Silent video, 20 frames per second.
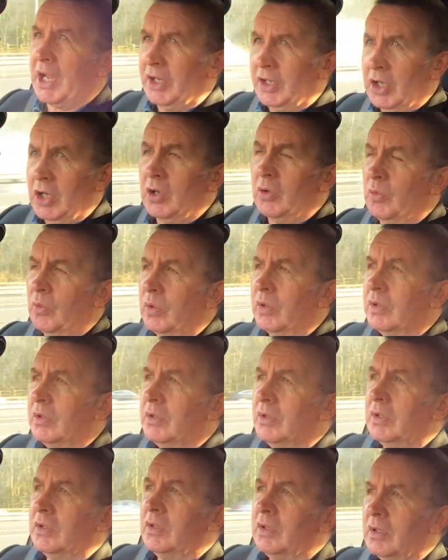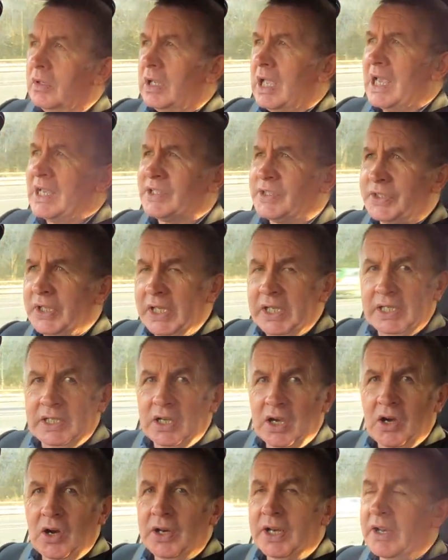a new SD
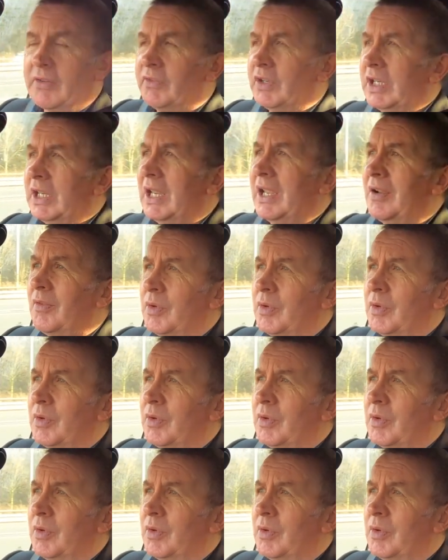card every year,